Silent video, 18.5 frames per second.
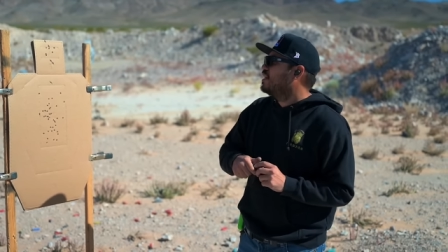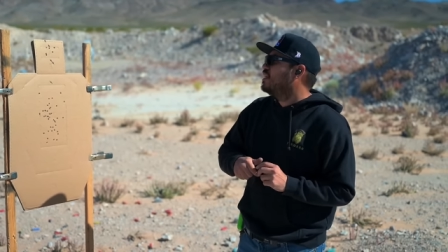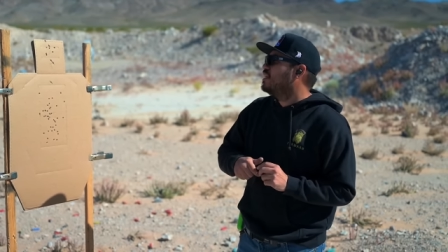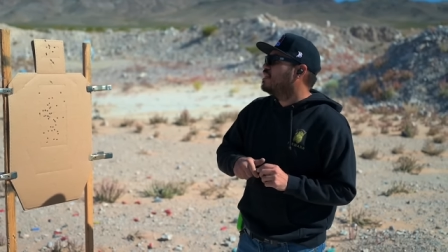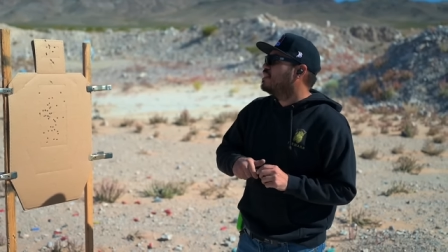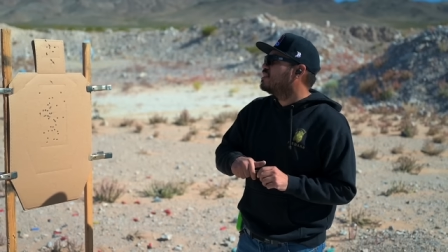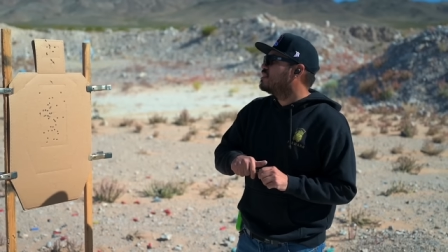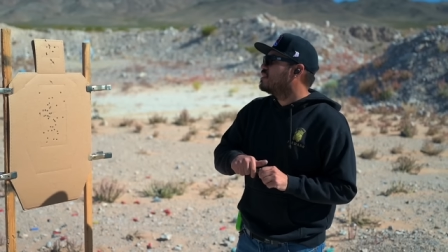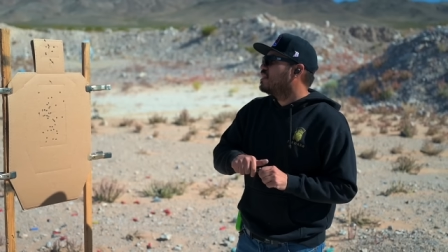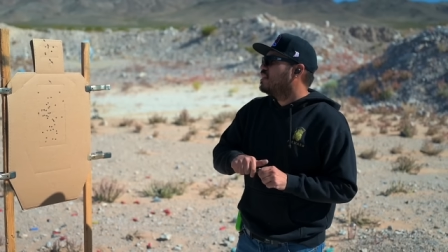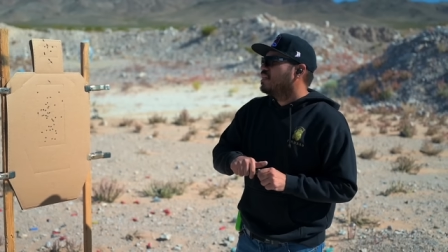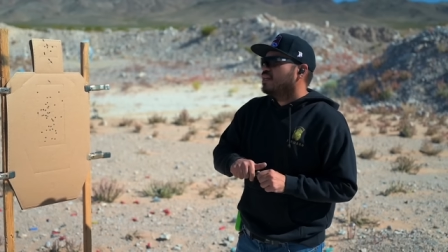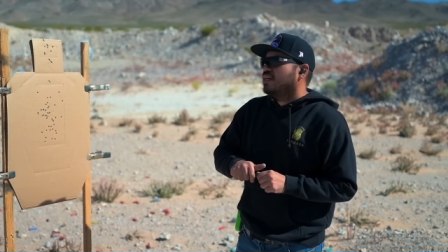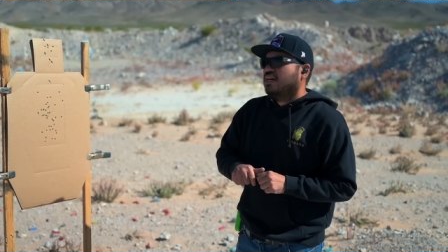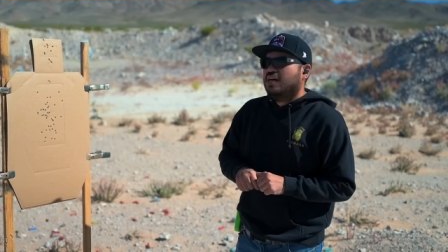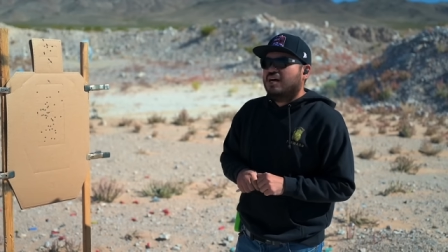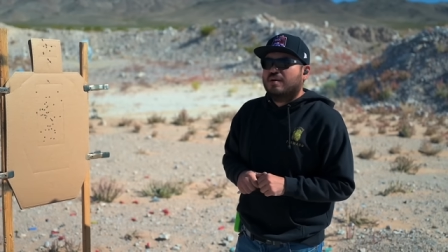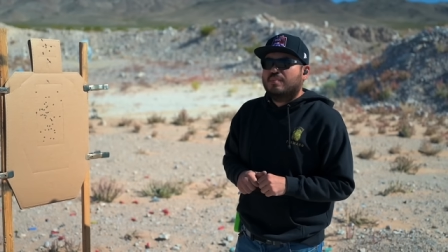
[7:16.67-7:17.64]
guns,
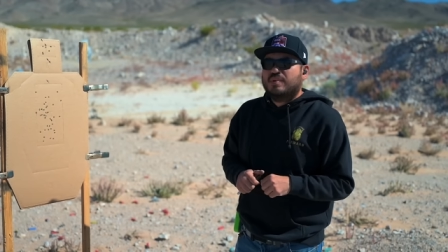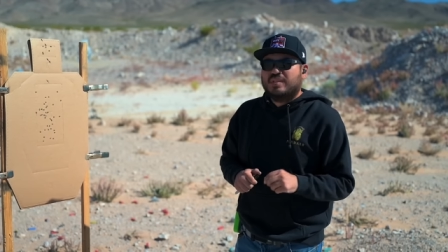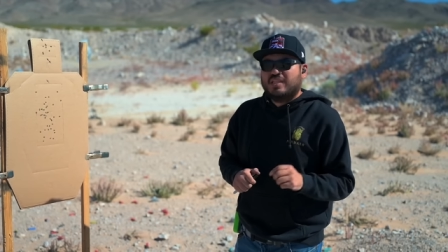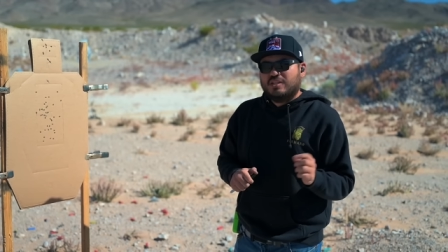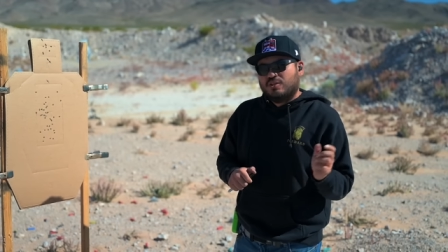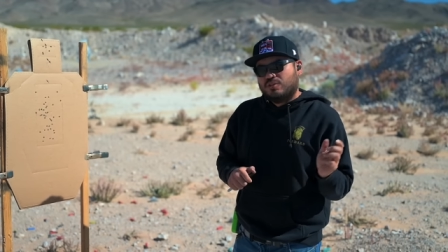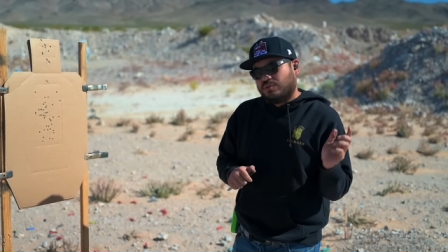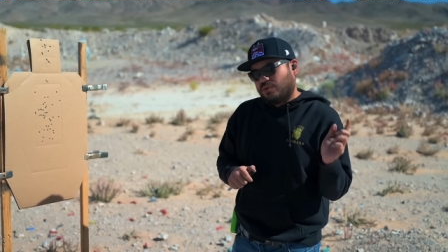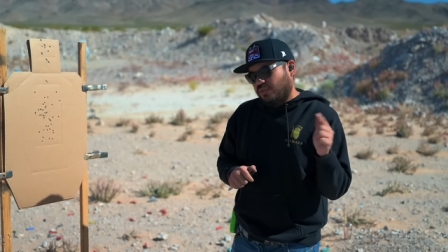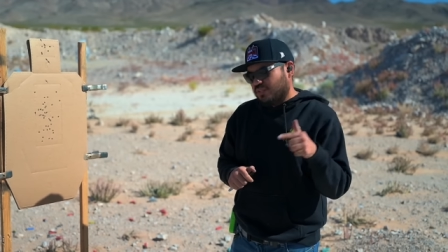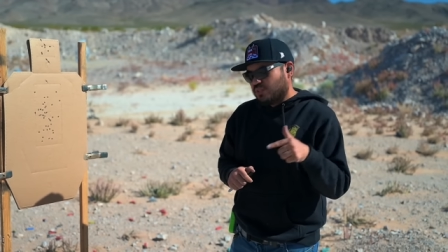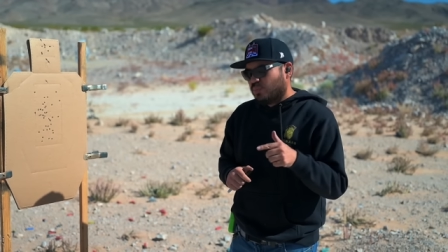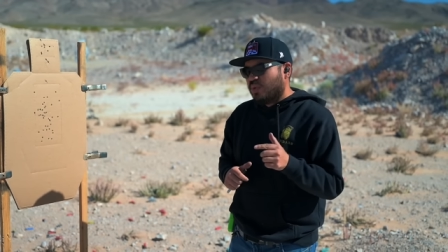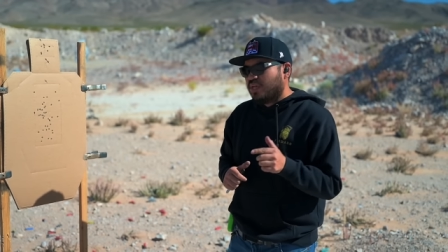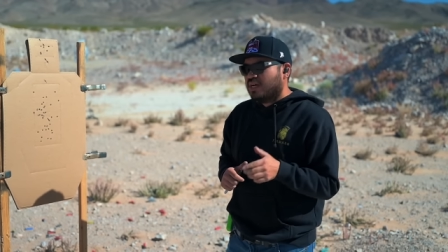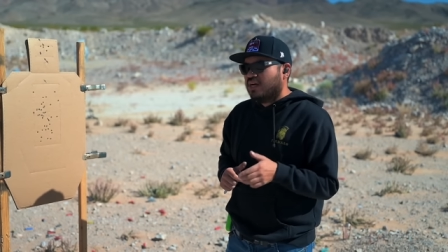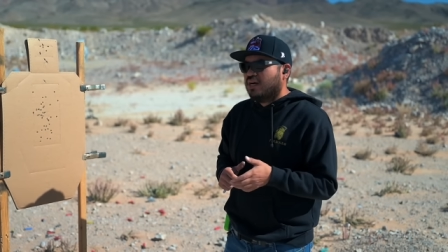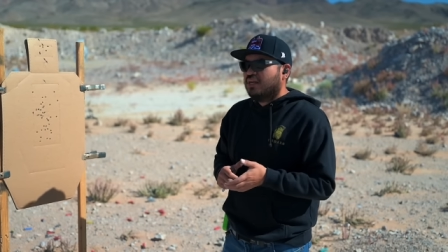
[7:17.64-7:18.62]
um, but then you throw this
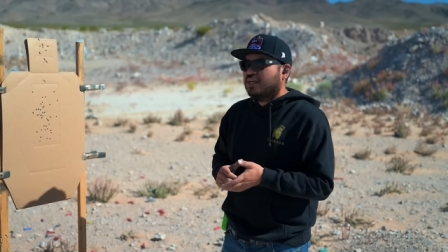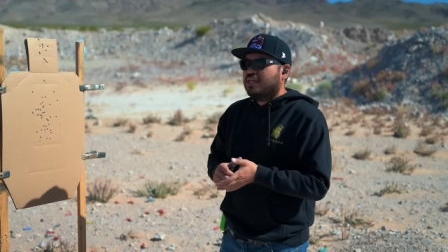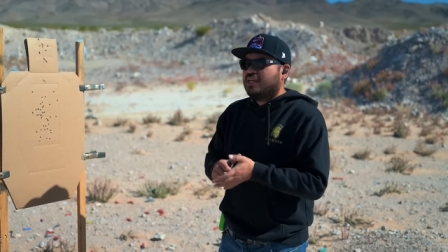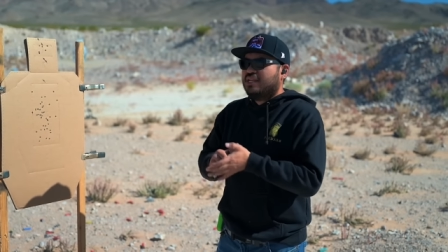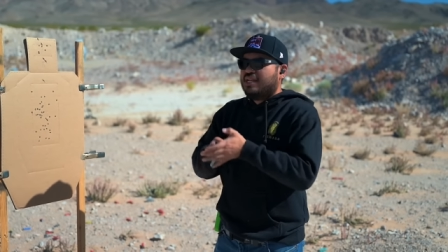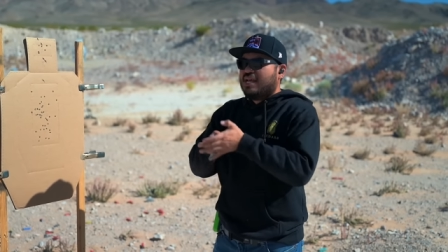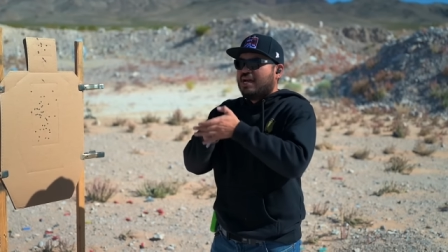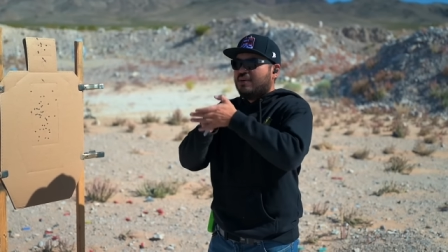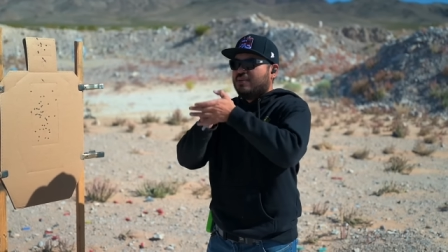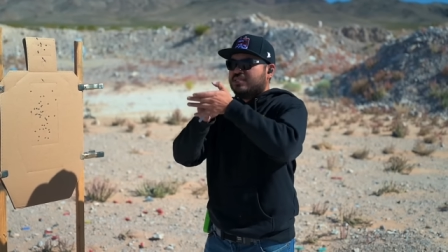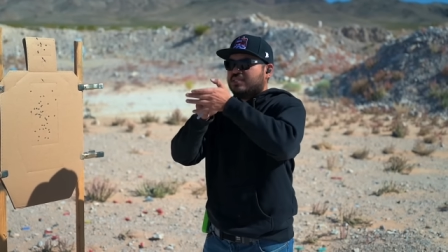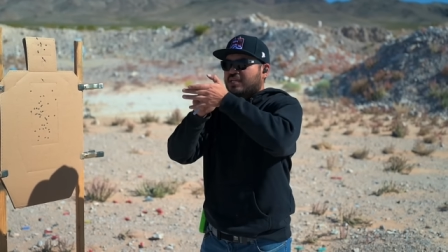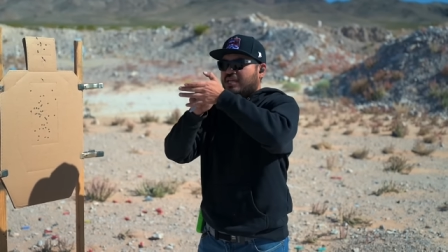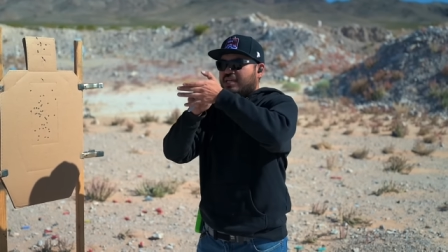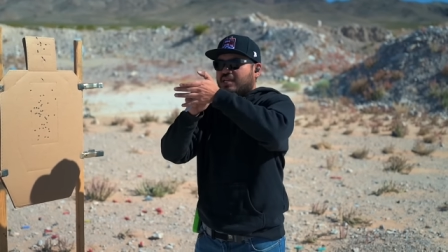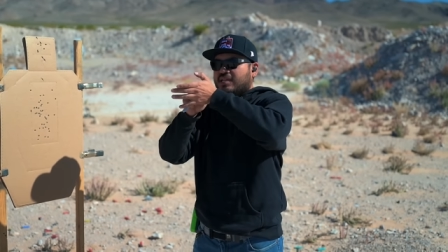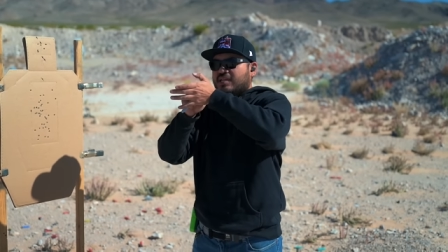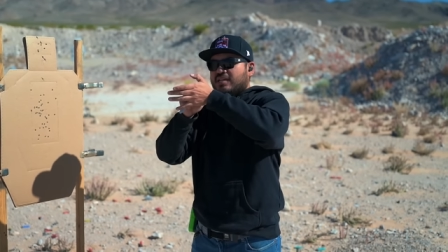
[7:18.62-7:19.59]
wing on it, and now it's
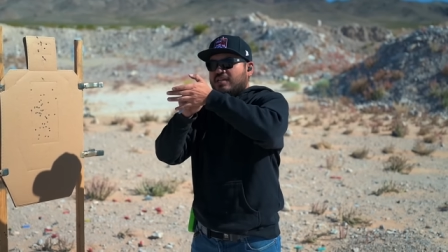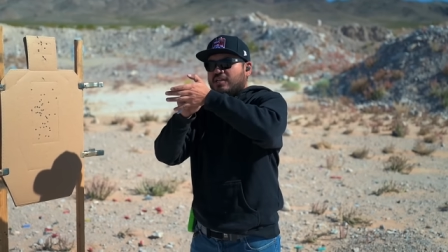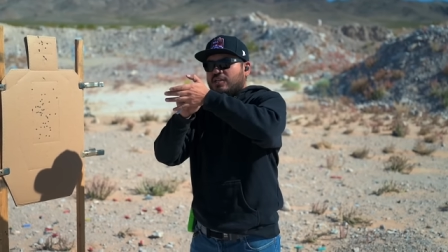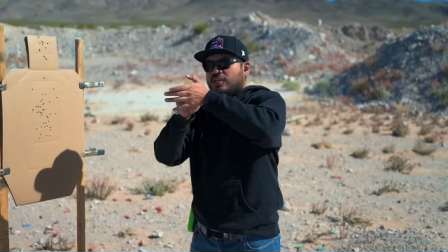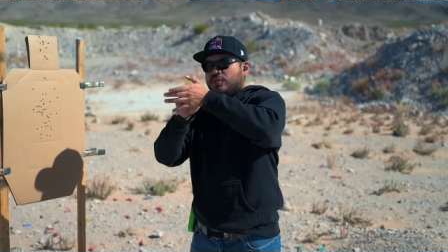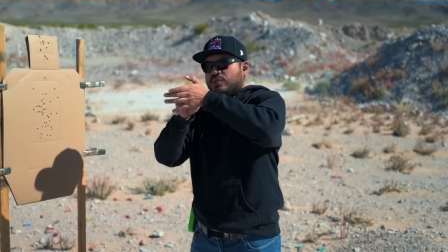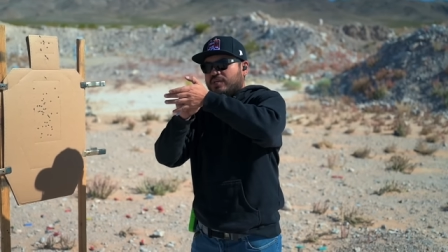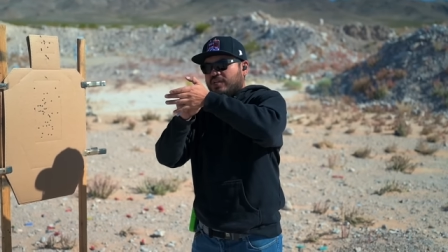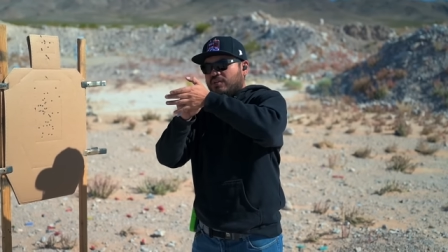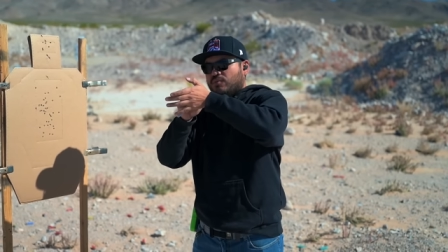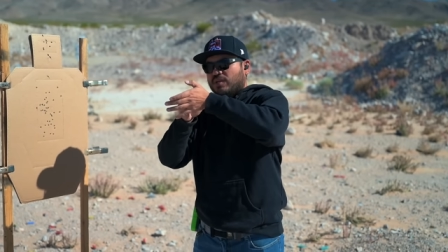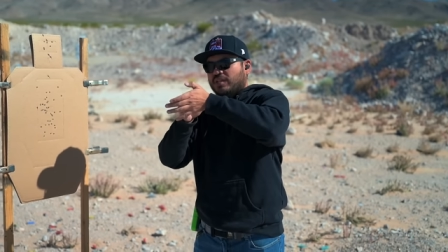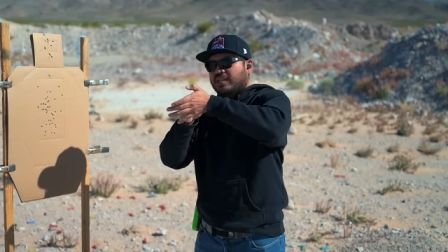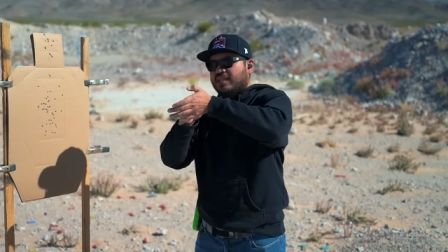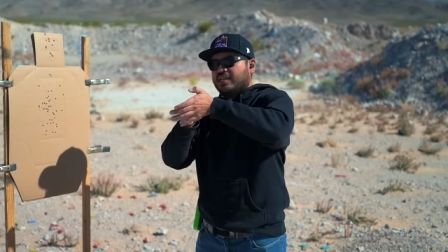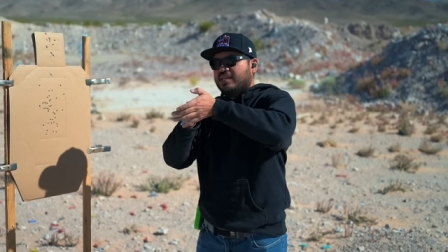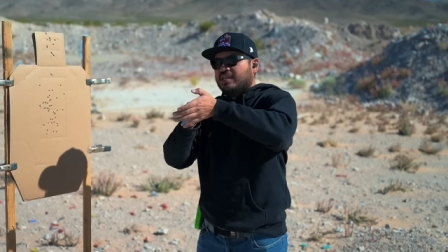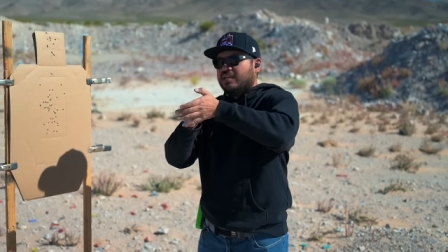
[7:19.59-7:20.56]
like you can
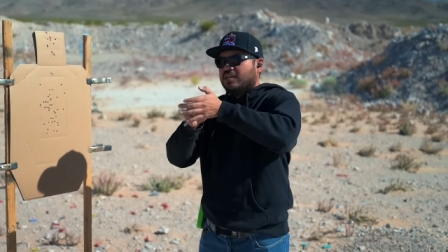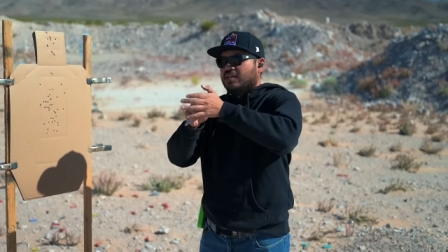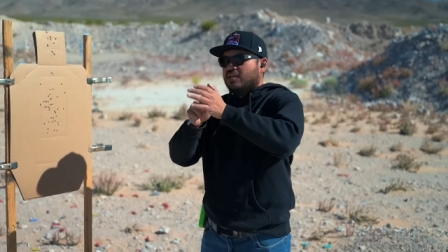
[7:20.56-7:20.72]
really